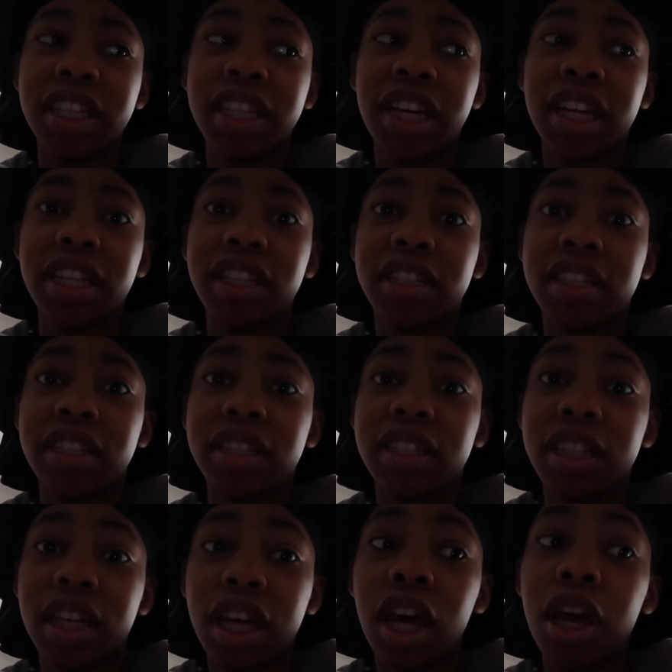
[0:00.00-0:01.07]
that is
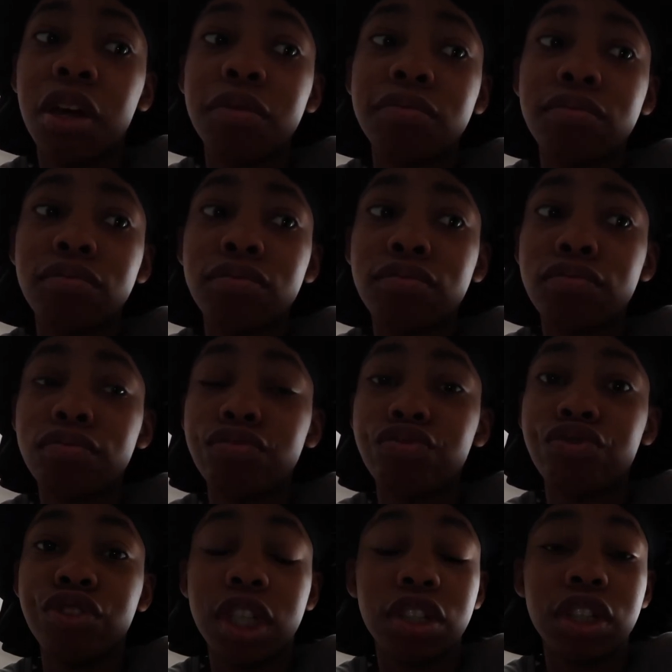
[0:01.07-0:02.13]

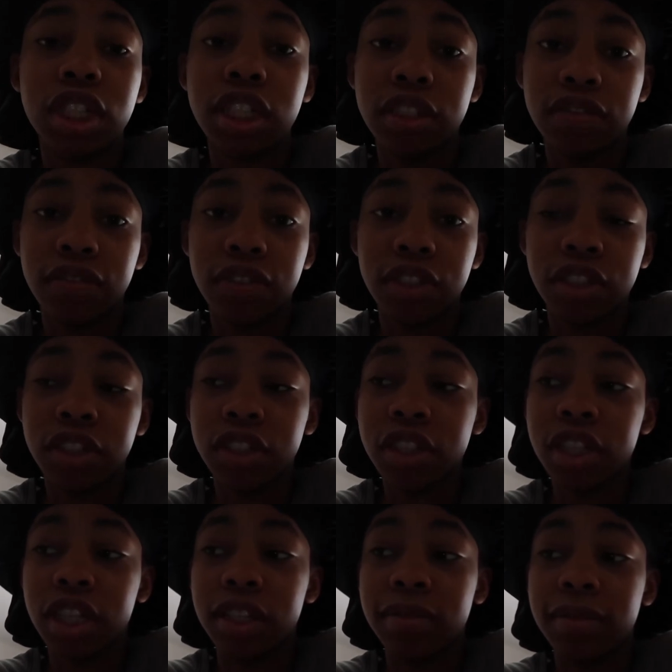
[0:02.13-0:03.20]
very severe,
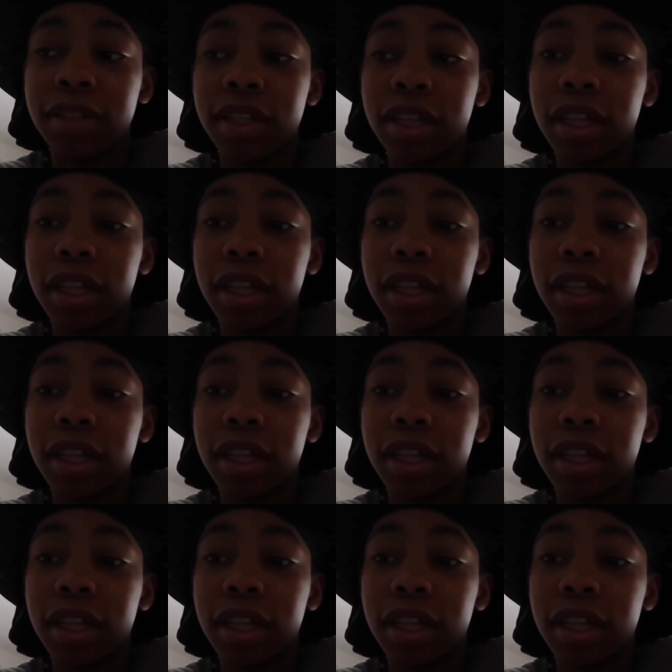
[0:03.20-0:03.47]
and